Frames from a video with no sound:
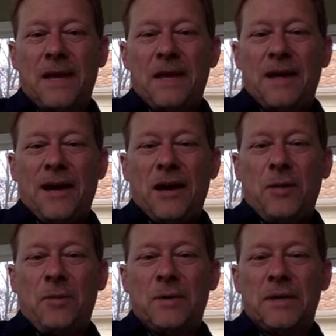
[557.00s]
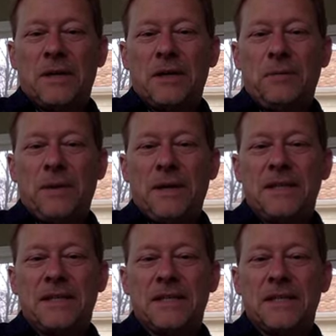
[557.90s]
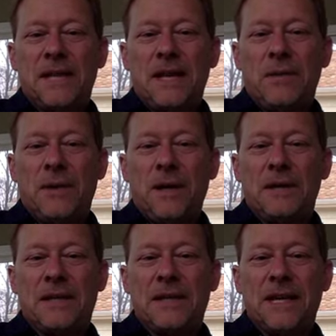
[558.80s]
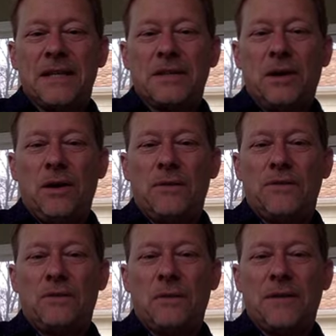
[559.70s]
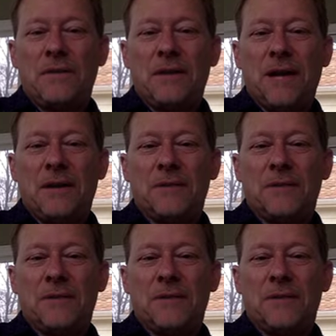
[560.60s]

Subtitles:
I hope you're in a good place and staying well, and that's all from me for now.